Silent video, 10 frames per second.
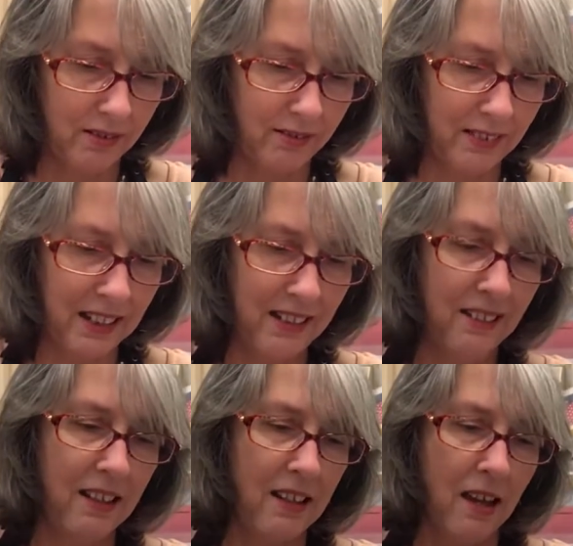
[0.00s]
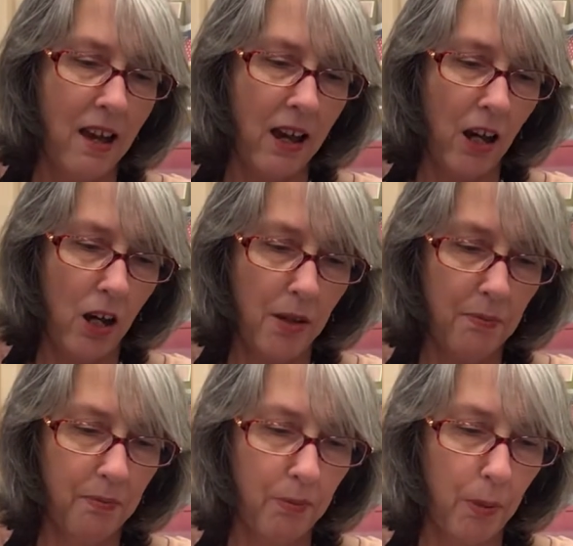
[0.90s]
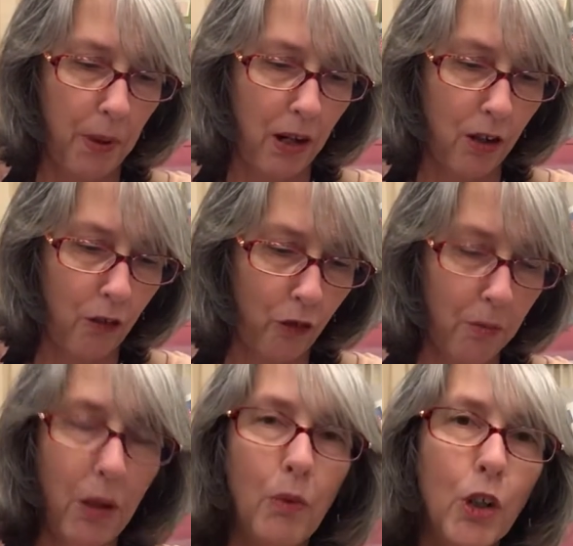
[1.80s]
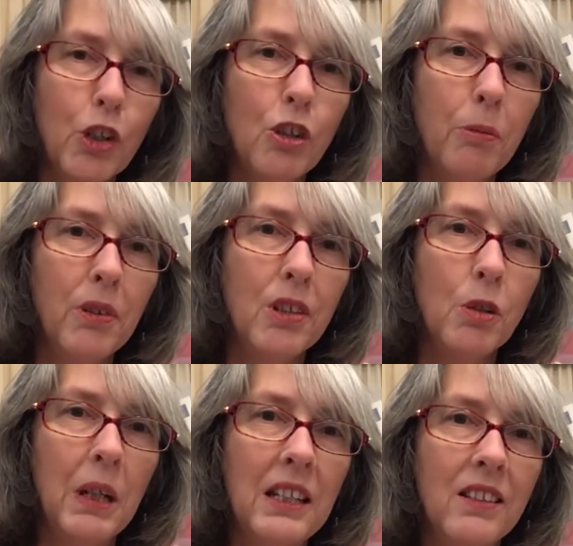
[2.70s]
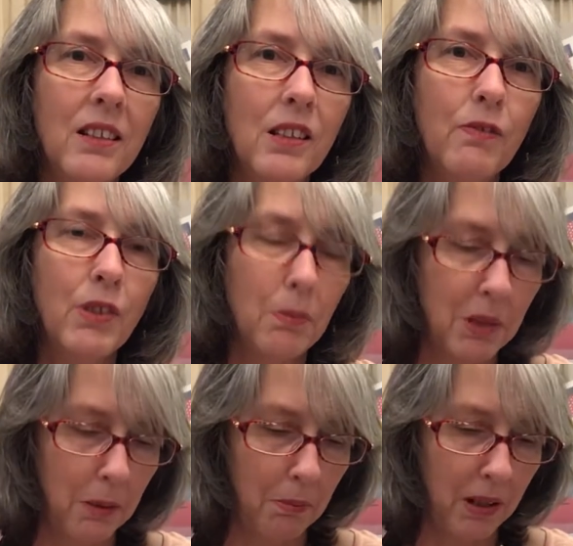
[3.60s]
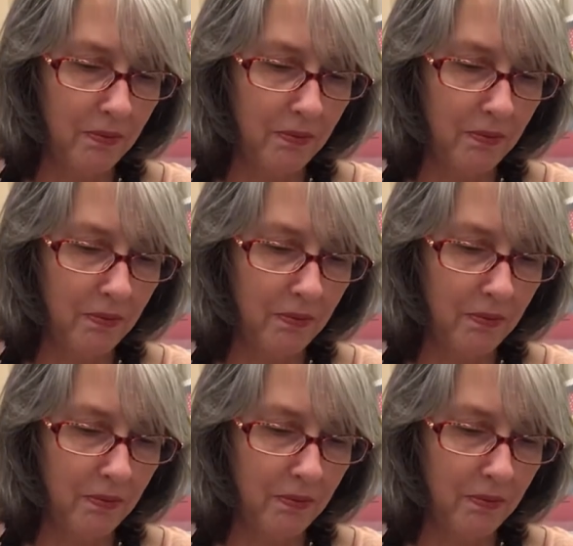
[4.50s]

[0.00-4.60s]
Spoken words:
Okay, I'm preparing for my workshop on the 26th of September,